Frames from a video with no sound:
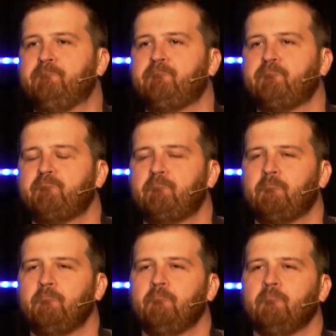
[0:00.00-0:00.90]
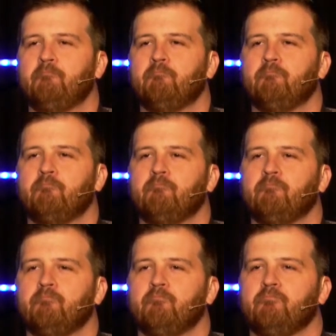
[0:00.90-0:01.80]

(silence)